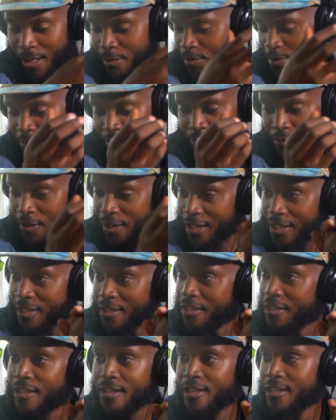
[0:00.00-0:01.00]
He was like, I've
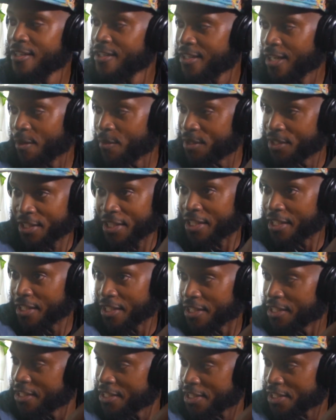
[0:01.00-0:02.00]
been fucking
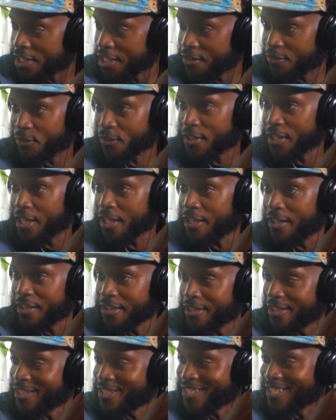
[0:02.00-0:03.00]
I've been killing this shit
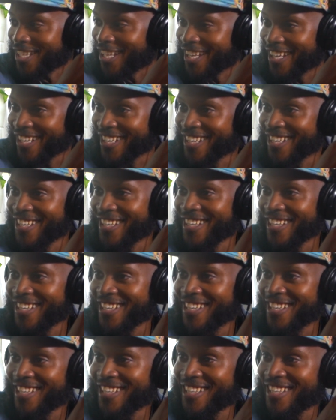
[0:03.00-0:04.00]
for years.
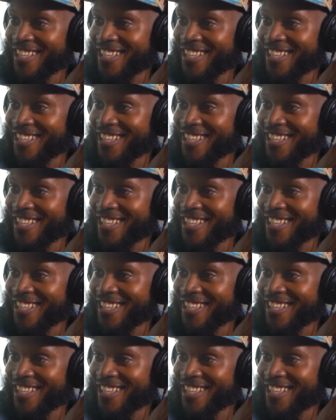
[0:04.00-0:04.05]
Like,